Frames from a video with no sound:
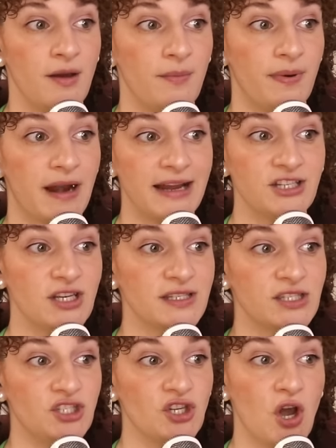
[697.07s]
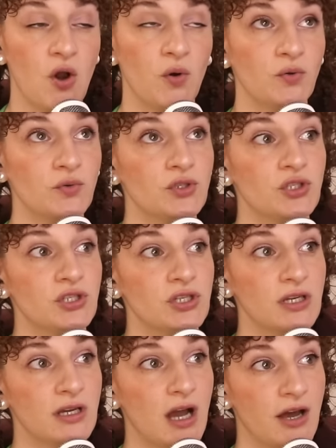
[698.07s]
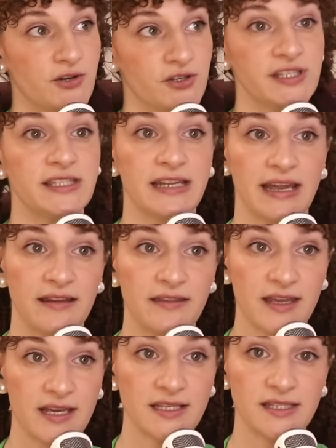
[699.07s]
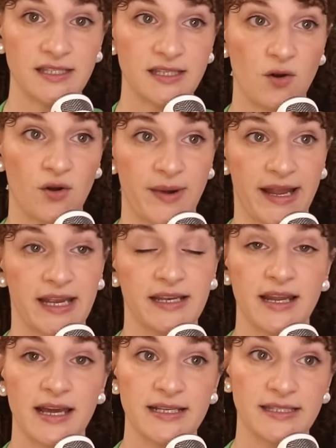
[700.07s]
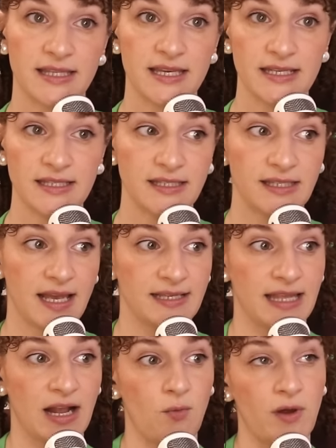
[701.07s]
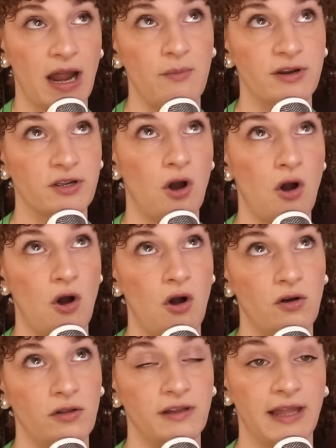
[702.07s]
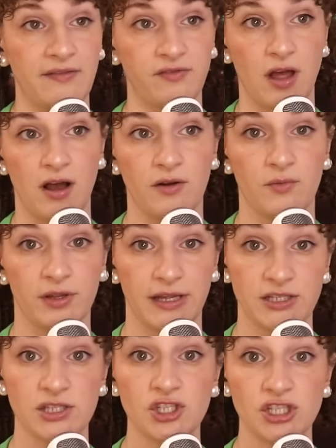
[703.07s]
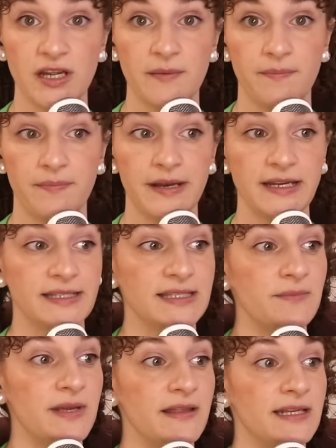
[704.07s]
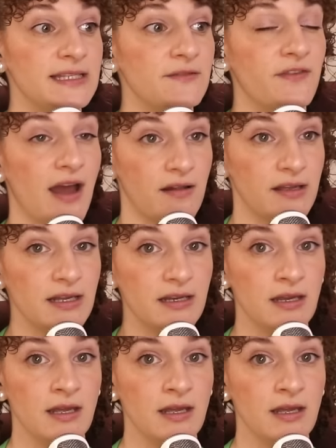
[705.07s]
but I just don't understand this or recognize this as like what I would call a lifelong relationship, but it doesn't mean that it's invalid